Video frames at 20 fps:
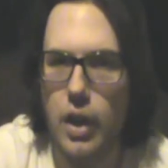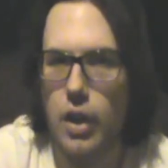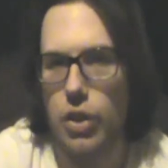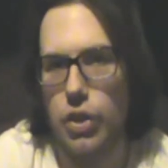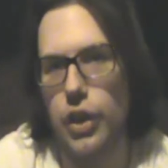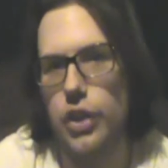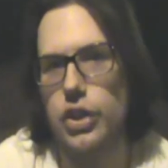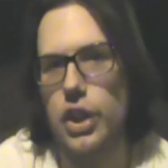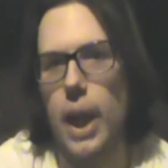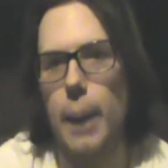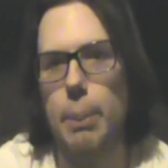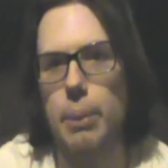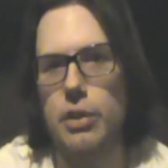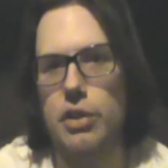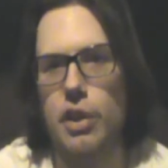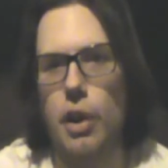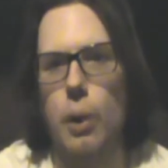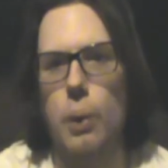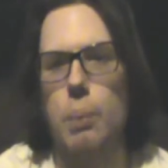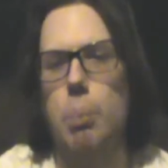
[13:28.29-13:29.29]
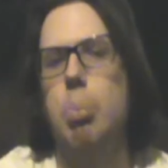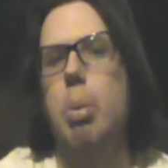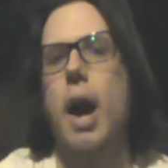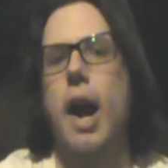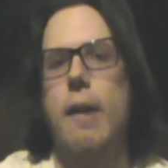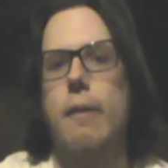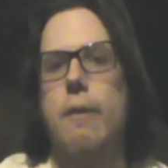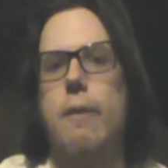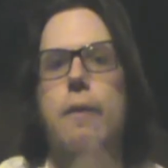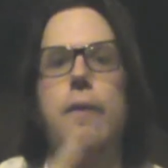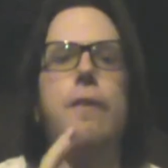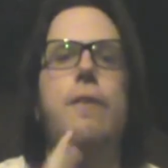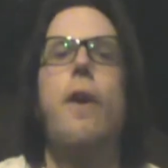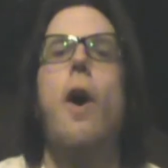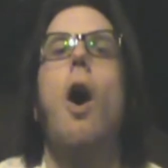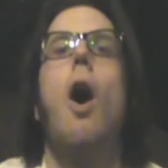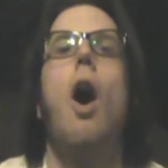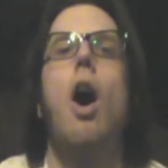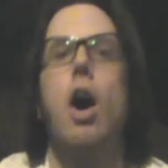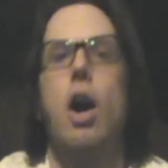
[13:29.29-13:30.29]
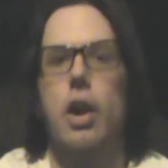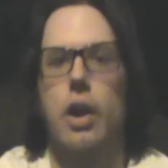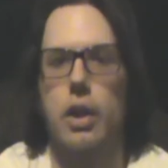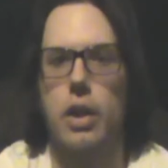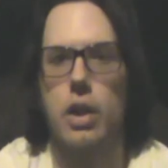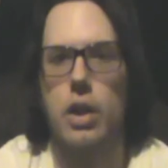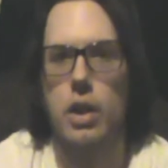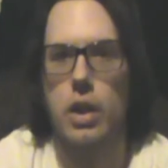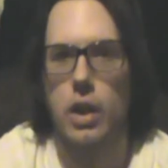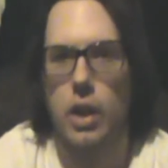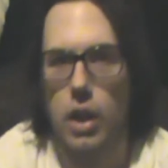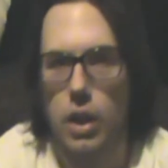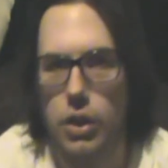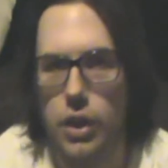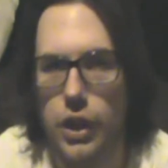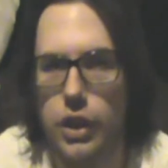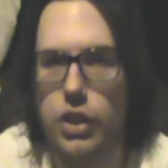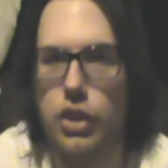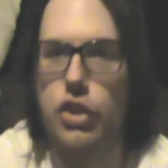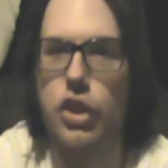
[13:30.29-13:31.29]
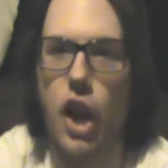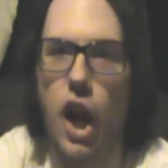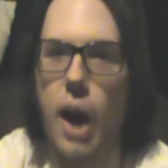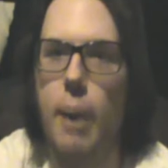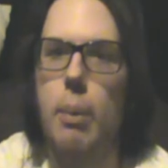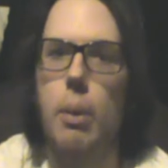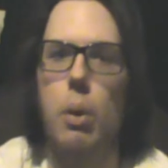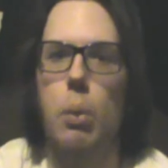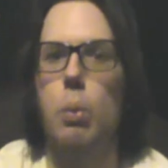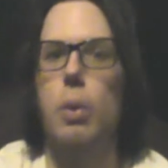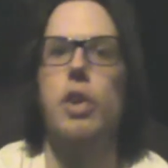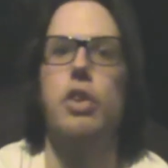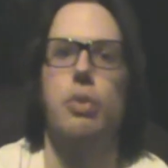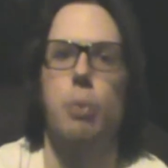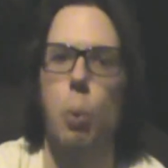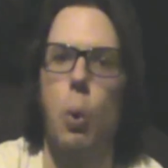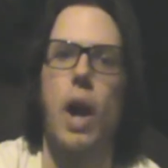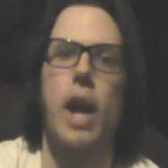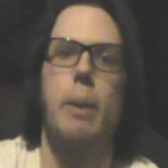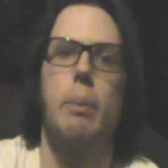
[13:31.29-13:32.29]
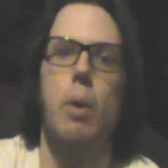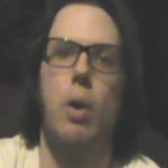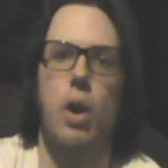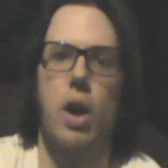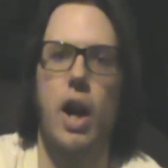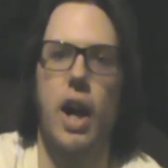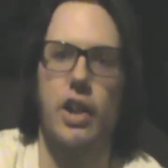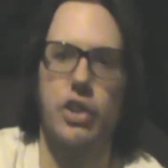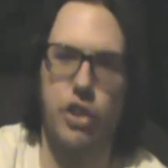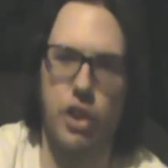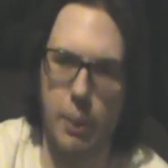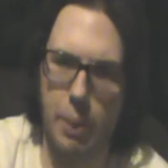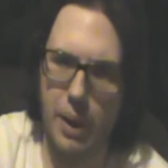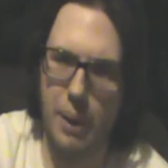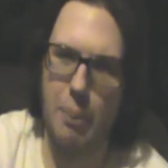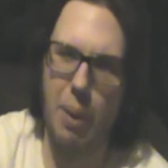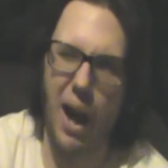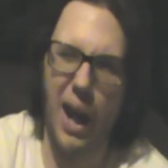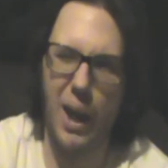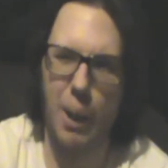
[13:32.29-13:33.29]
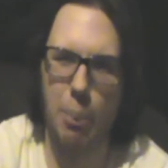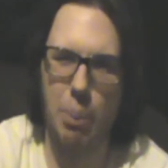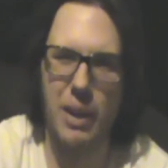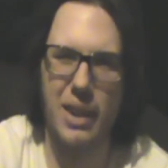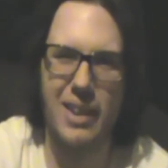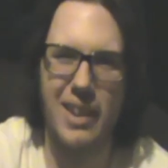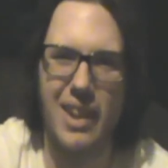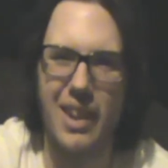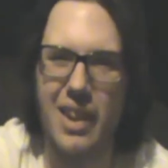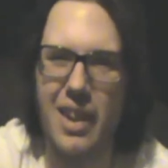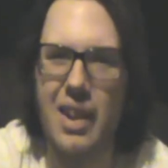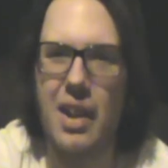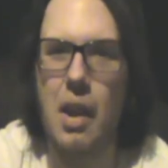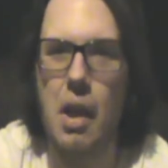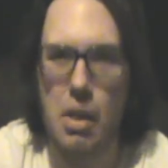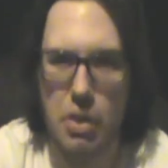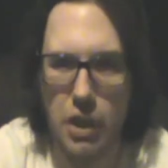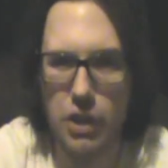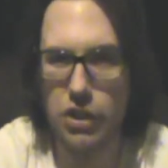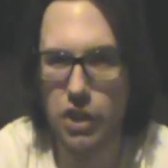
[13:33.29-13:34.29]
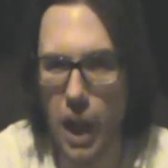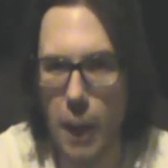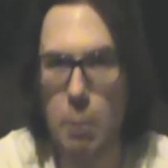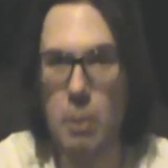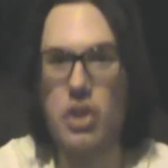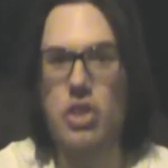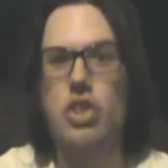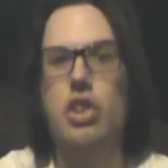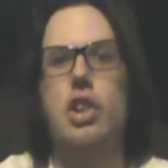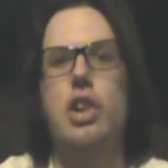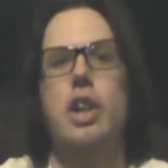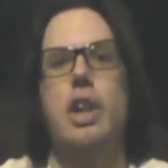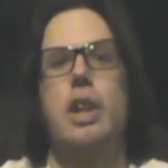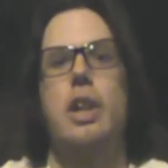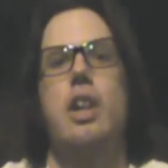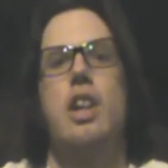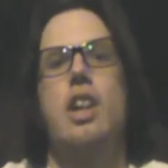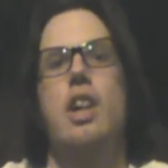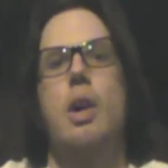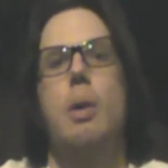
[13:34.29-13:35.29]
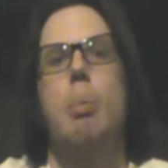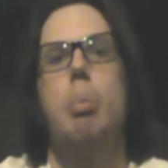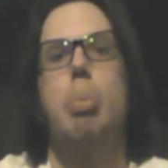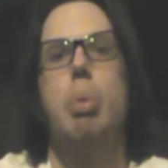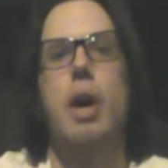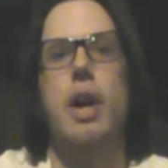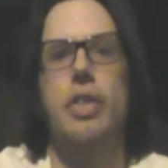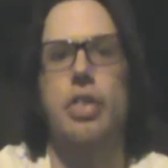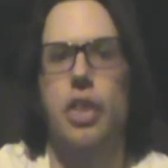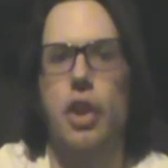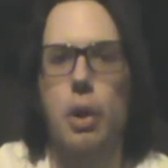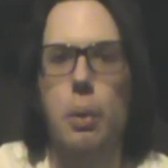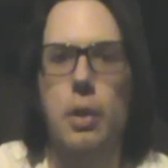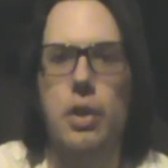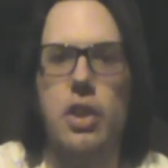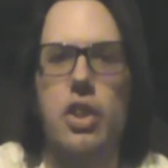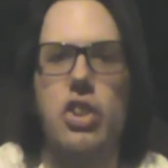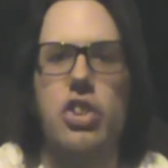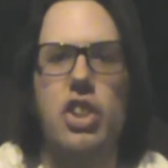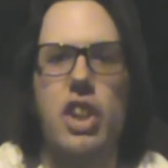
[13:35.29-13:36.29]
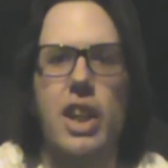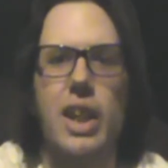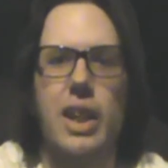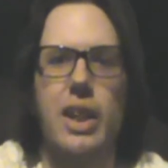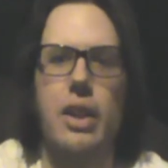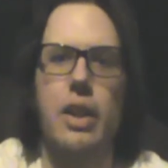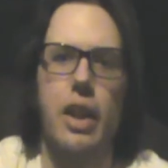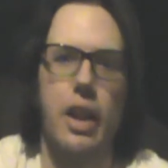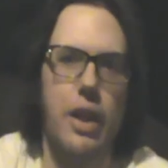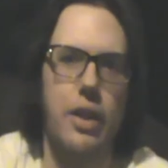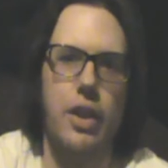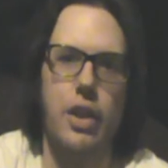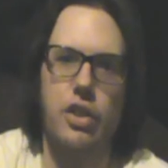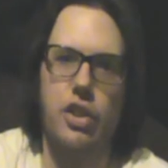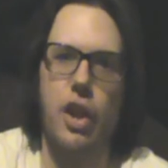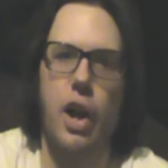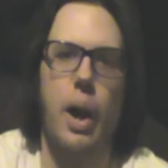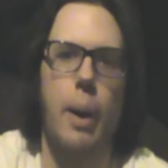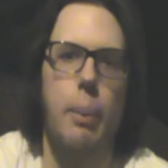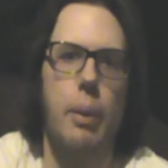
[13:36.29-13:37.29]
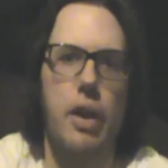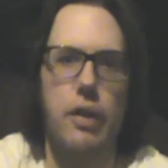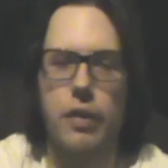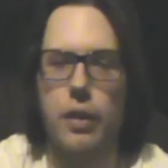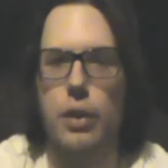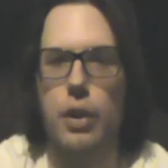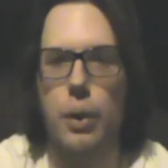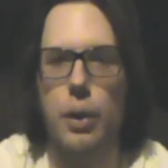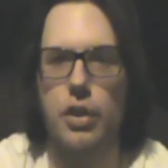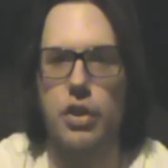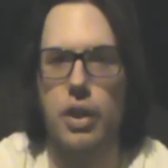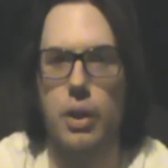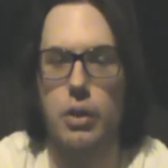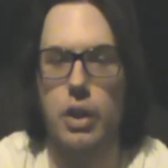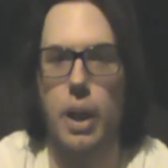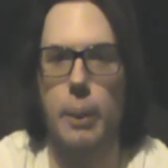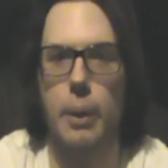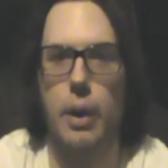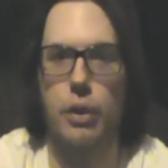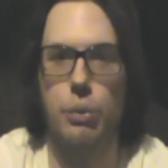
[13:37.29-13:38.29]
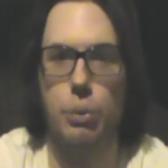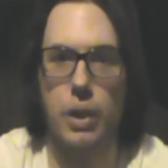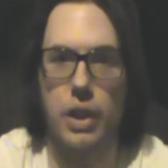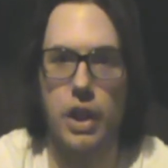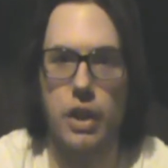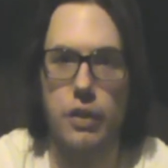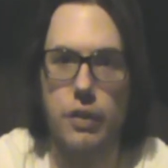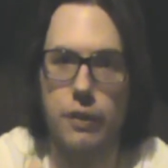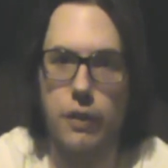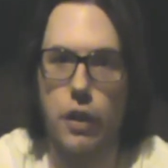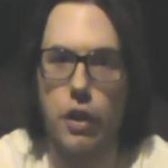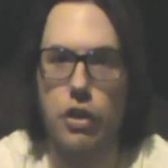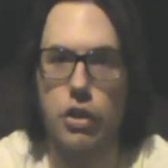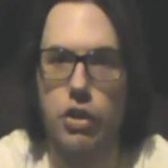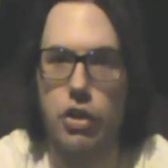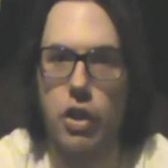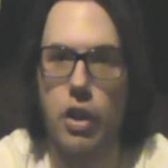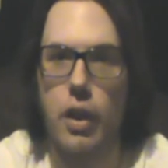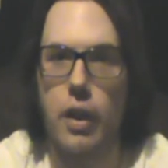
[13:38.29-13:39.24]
This episode, by far, the dub was way more awesome in my opinion. The sub was good, but there was a scene in the dub, if you know what I'm talking about, when he's first,